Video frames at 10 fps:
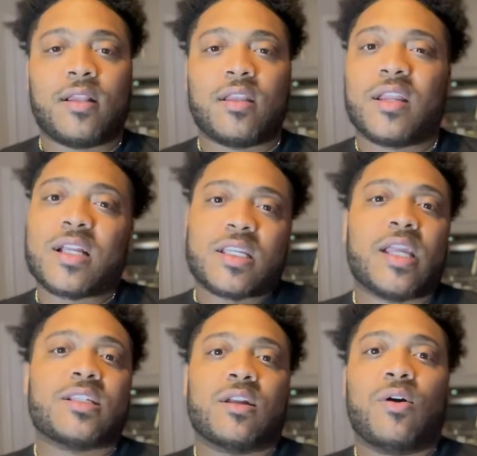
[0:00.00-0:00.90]
They're not
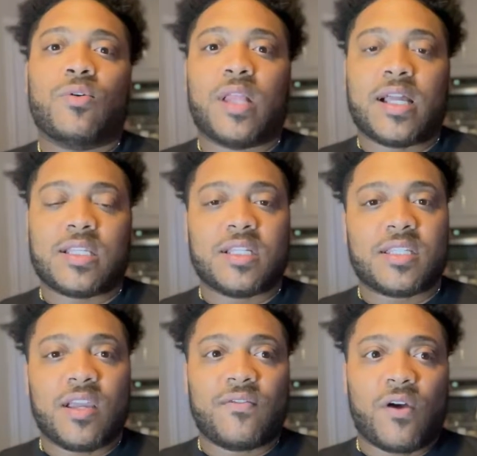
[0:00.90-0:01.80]
changing a whole lot to the
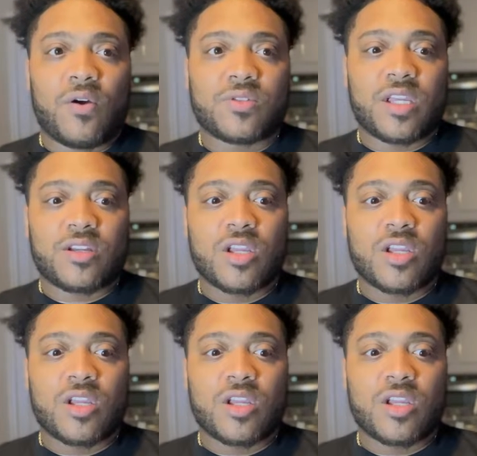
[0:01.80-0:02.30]
cell phones. They're